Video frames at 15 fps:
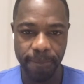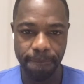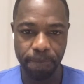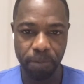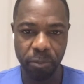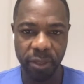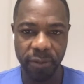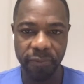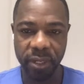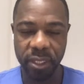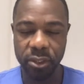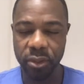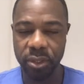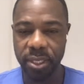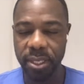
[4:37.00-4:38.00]

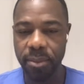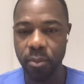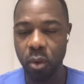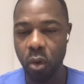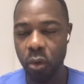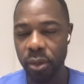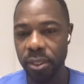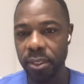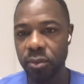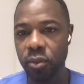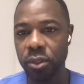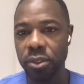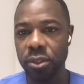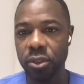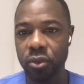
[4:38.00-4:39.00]
manufactured anymore. This
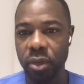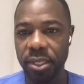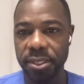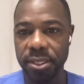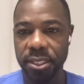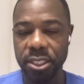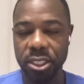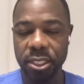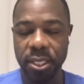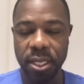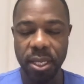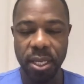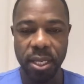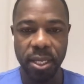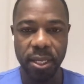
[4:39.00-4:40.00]
was a tri-cinch
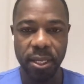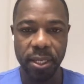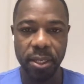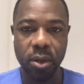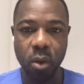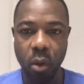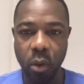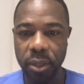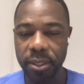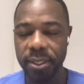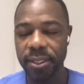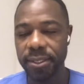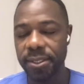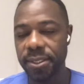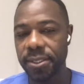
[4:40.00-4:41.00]
coil
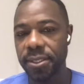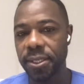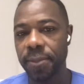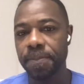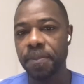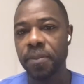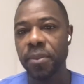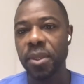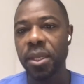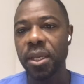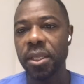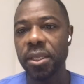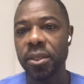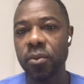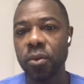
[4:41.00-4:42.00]
system,
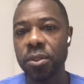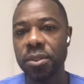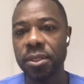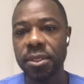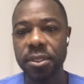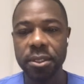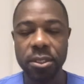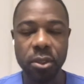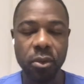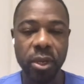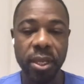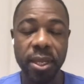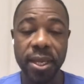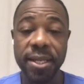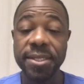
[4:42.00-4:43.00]
and it was
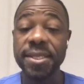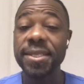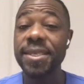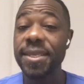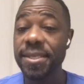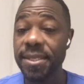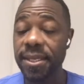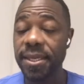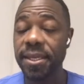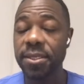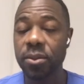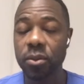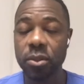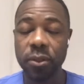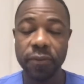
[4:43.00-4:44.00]
necessary, as it is the case
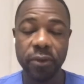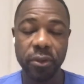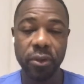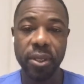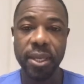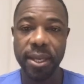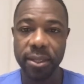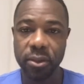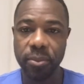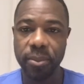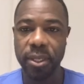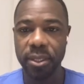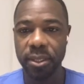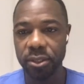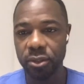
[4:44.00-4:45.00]
also for the
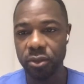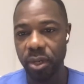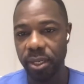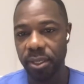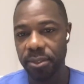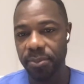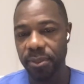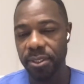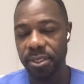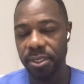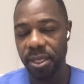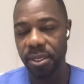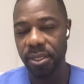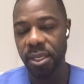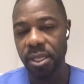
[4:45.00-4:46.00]
cardioband and the tricuspid
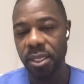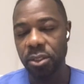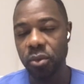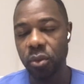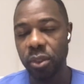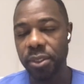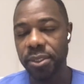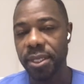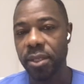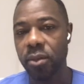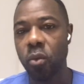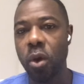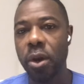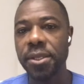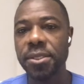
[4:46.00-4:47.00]
side, to understand
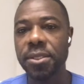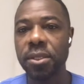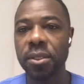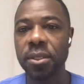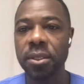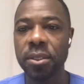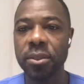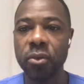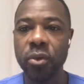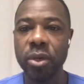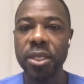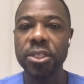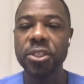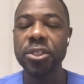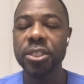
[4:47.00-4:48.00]
what is the
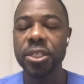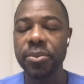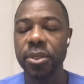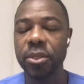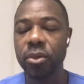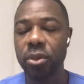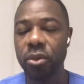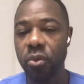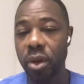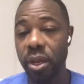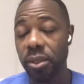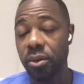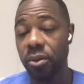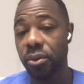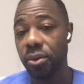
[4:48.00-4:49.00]
relationship between the
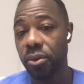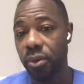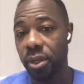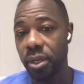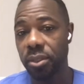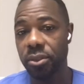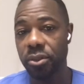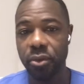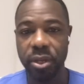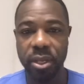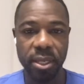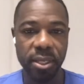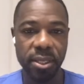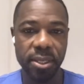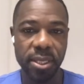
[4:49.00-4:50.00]
right coronary
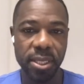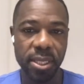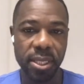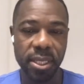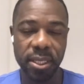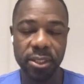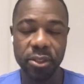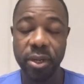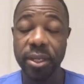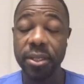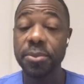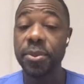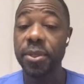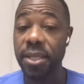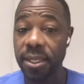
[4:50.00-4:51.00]
artery and the
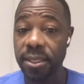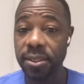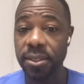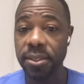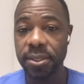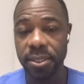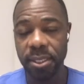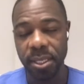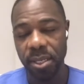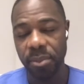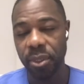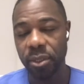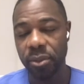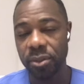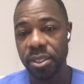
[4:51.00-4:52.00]
tricuspid annulus,
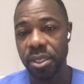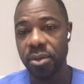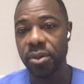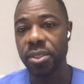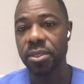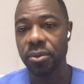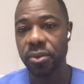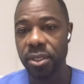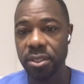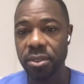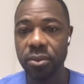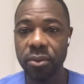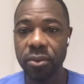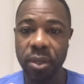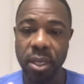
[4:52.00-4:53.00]
because there is a risk
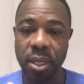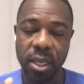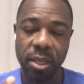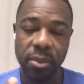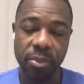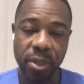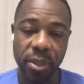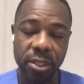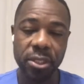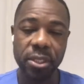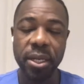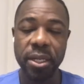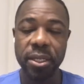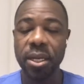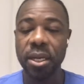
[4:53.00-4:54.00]
to impinge
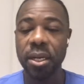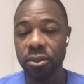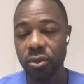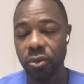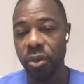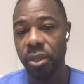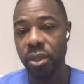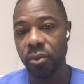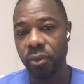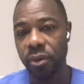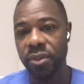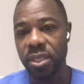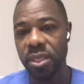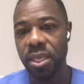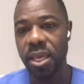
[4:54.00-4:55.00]
that artery with
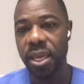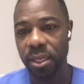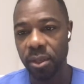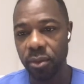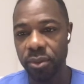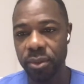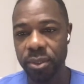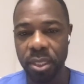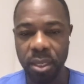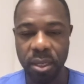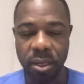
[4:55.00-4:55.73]
the anchors